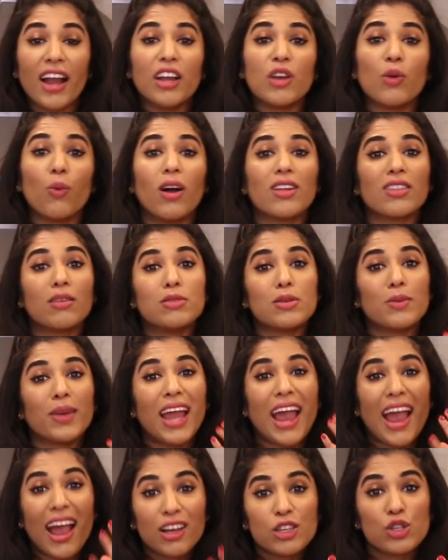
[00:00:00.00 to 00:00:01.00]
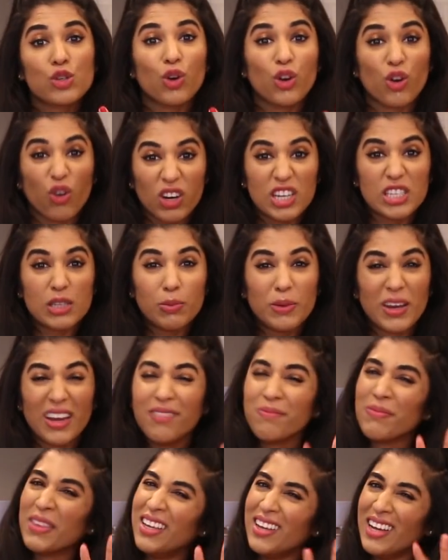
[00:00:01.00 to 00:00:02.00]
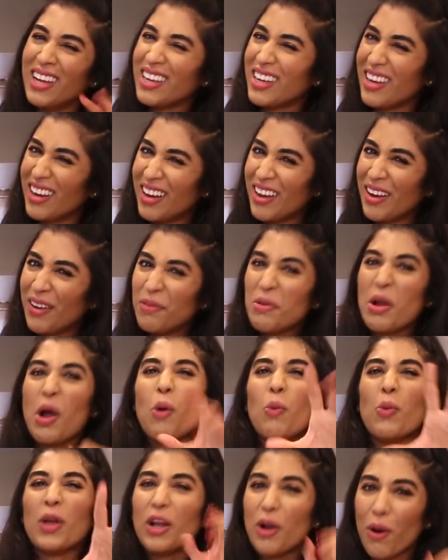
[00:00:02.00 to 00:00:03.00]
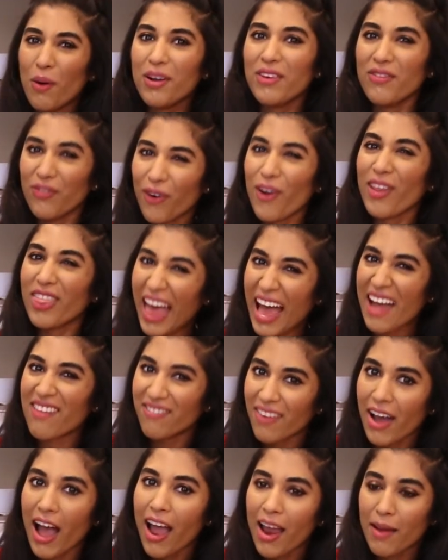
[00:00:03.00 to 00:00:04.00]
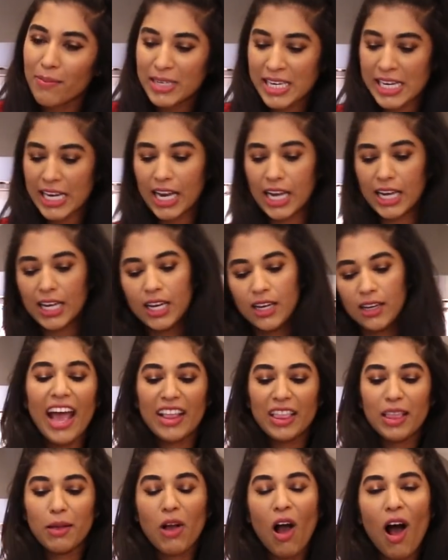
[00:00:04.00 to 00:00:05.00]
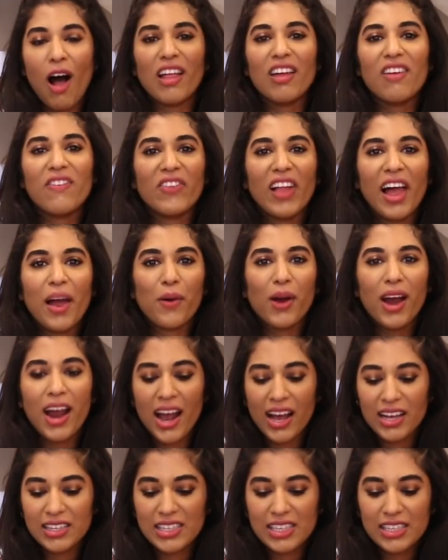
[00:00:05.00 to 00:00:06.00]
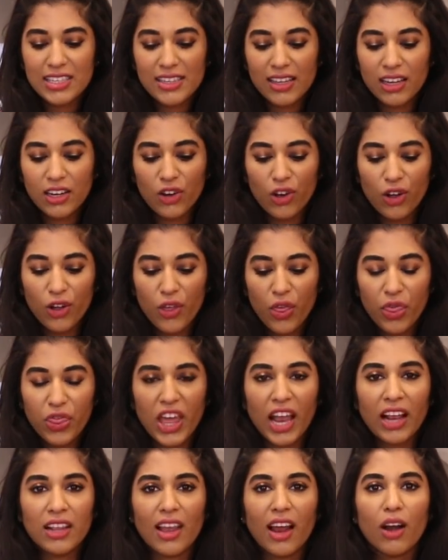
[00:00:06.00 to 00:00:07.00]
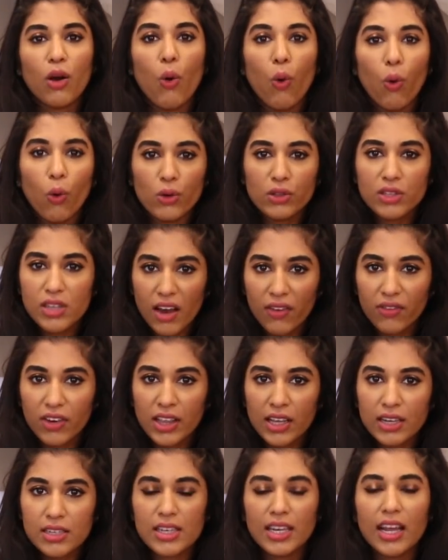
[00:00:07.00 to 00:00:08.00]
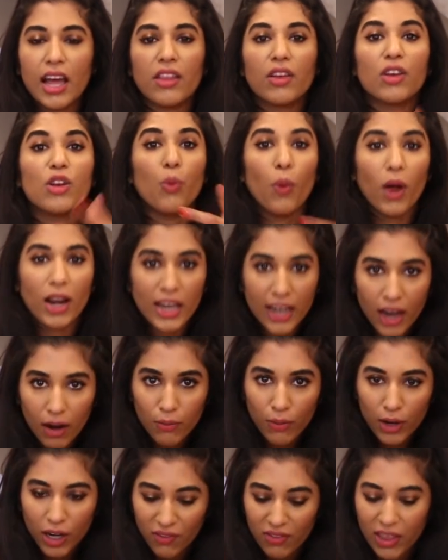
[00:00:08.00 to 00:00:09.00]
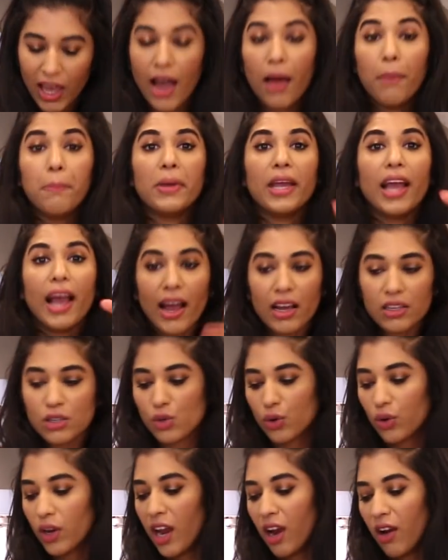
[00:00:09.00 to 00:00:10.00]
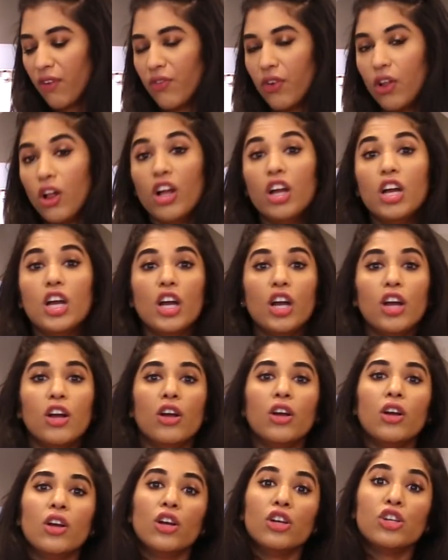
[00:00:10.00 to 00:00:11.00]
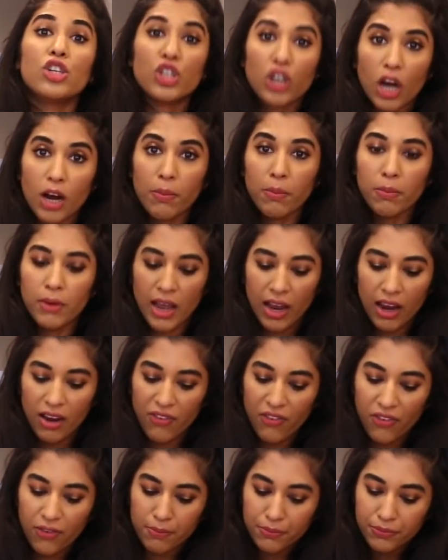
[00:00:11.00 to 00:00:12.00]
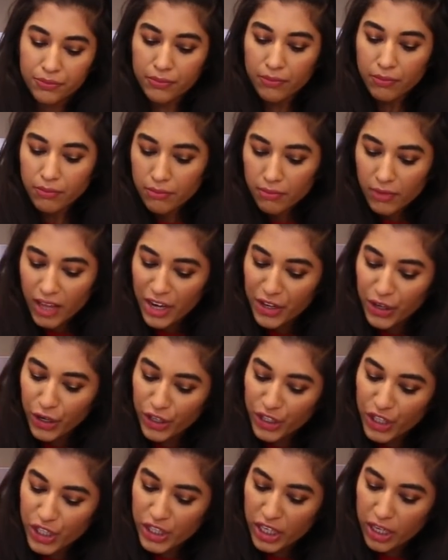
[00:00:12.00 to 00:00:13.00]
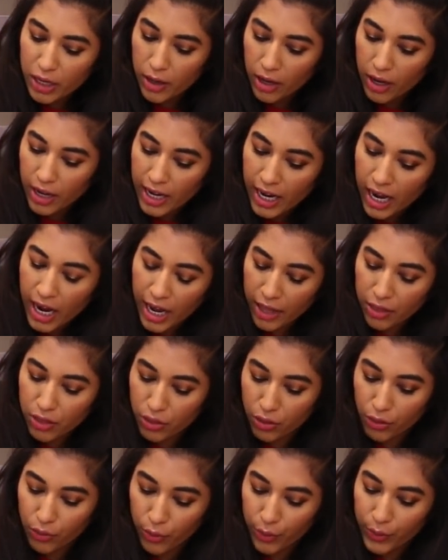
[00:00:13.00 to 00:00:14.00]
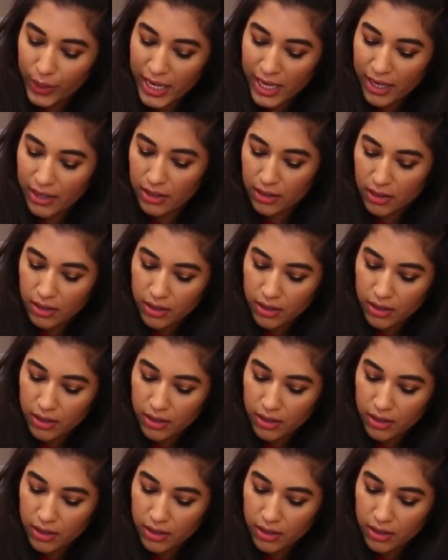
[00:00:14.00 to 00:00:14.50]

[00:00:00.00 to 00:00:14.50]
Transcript: and you want them to be extra crispy. We going for that vibe tonight. The cauliflower has this little thing that holds everything together. You want to get rid of that. Be extra careful. Sharp knife, and you're just going to cut through it